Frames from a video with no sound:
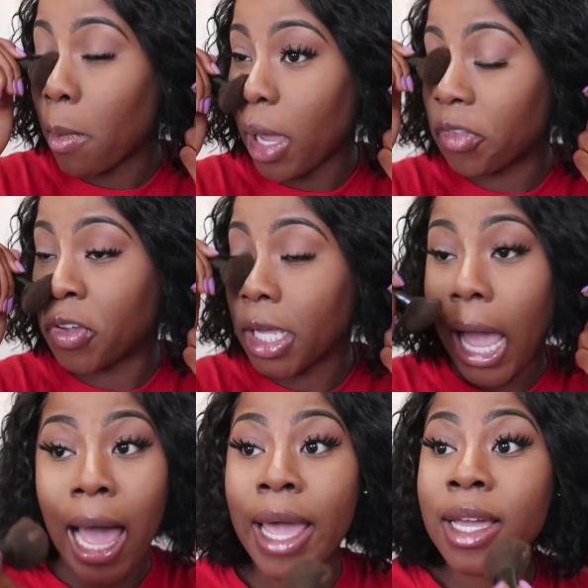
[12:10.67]
My face,
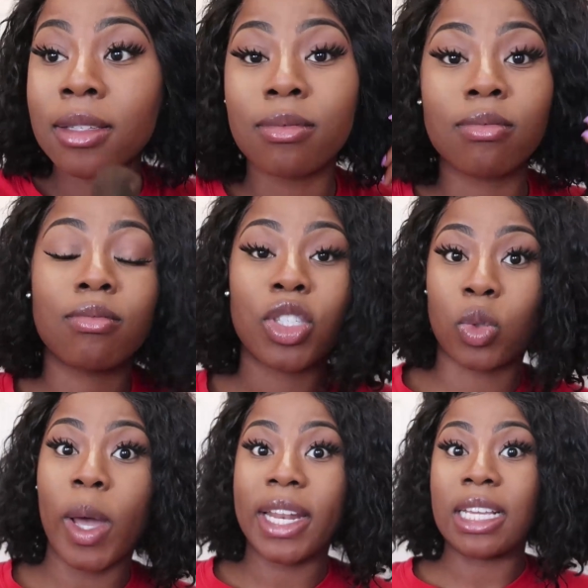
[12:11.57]
I
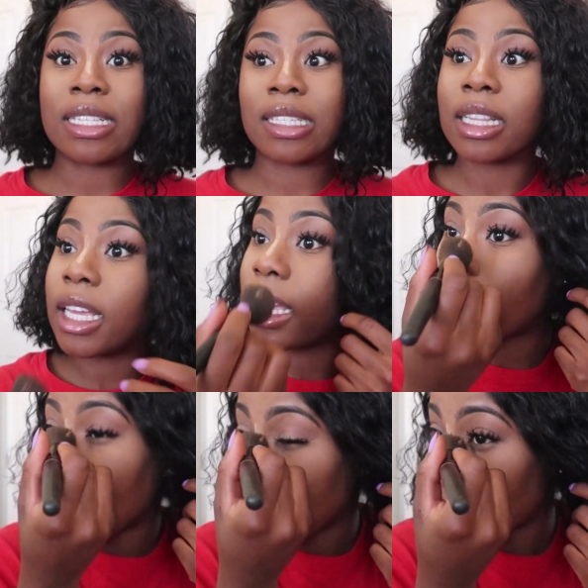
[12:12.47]
sweat
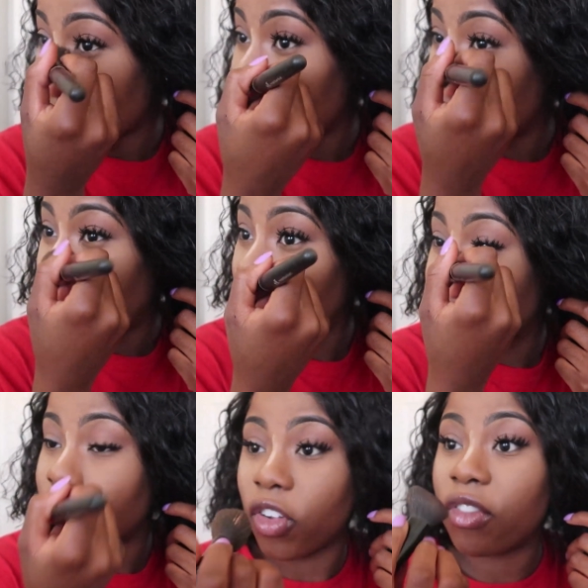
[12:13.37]
easily. Like,
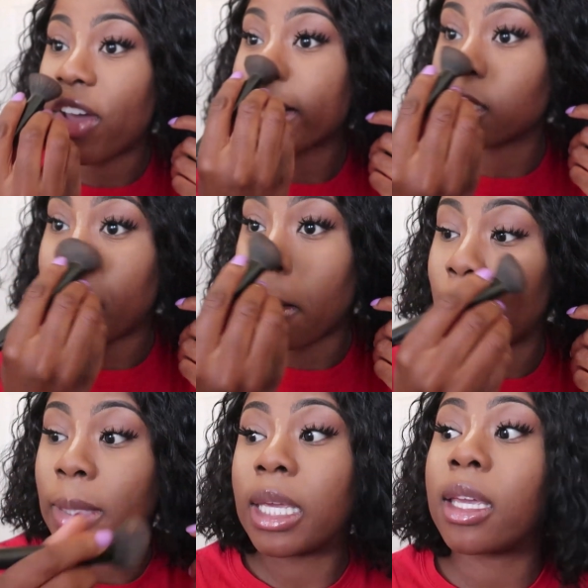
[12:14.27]
fun fact
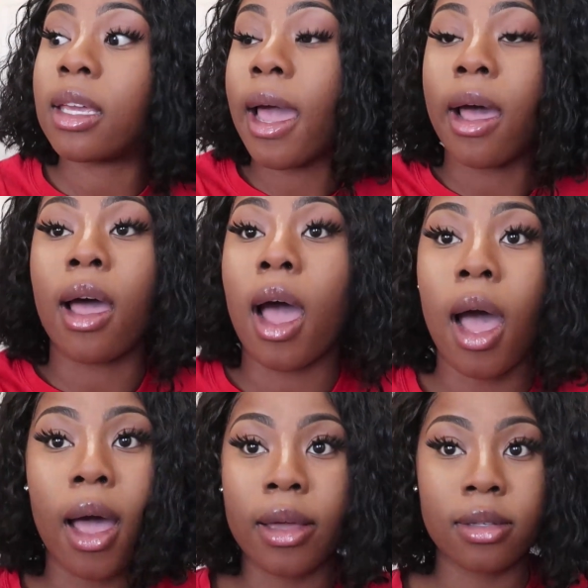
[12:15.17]
about me, yeah,
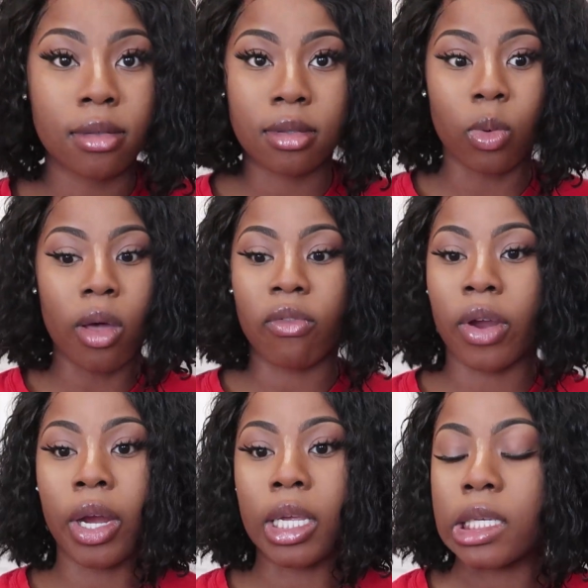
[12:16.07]
I sweat
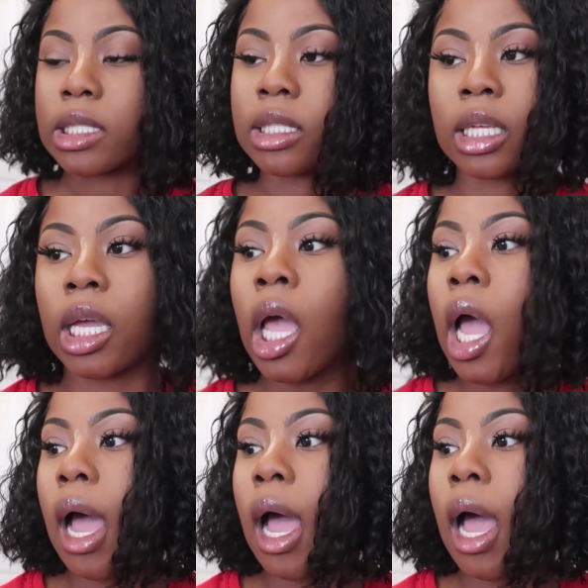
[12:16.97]
very easily.